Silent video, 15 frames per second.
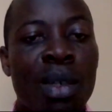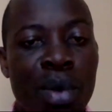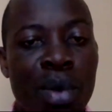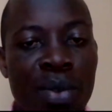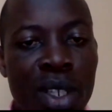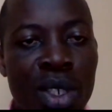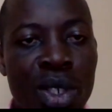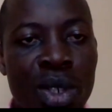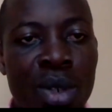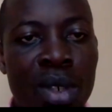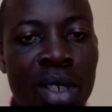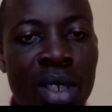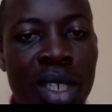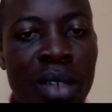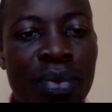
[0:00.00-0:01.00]
colleagues in the
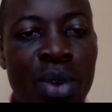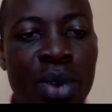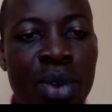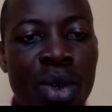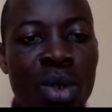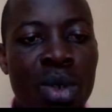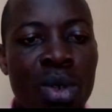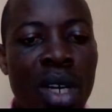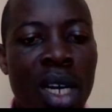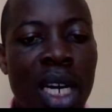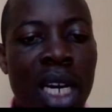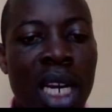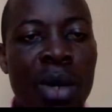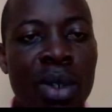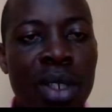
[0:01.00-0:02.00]
profession
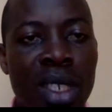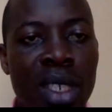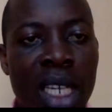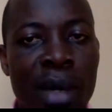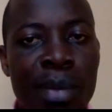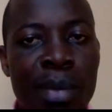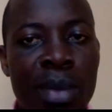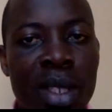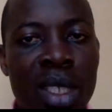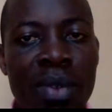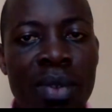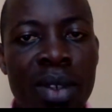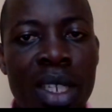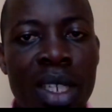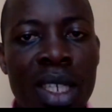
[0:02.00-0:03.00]
for allowing time
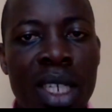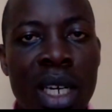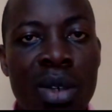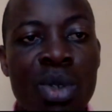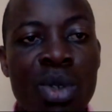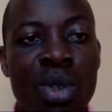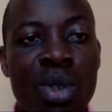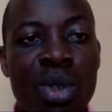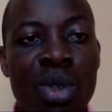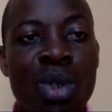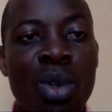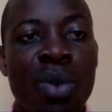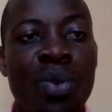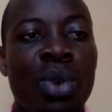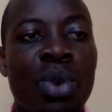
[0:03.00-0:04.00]
this evening, and
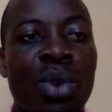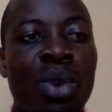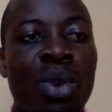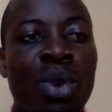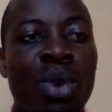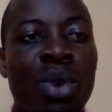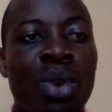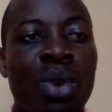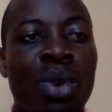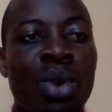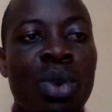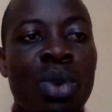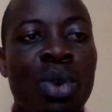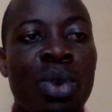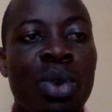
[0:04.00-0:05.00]
also for
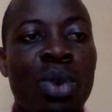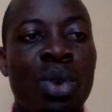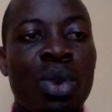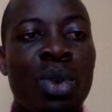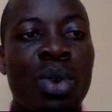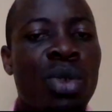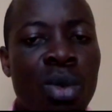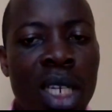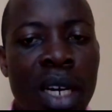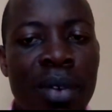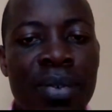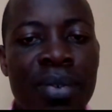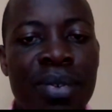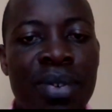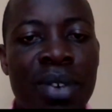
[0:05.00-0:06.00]
all the
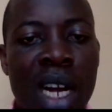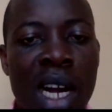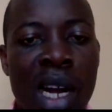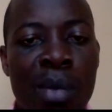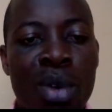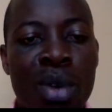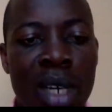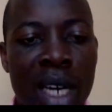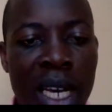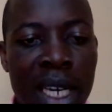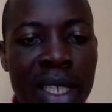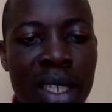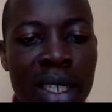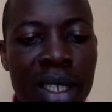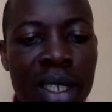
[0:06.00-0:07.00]
schools that have come
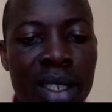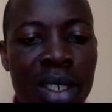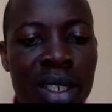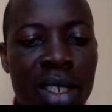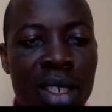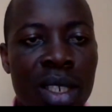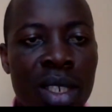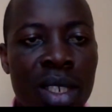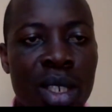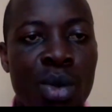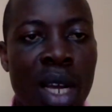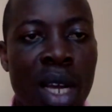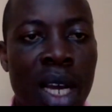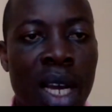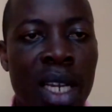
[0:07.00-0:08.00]
online
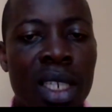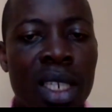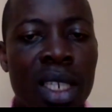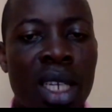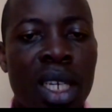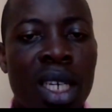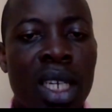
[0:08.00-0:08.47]
to learn.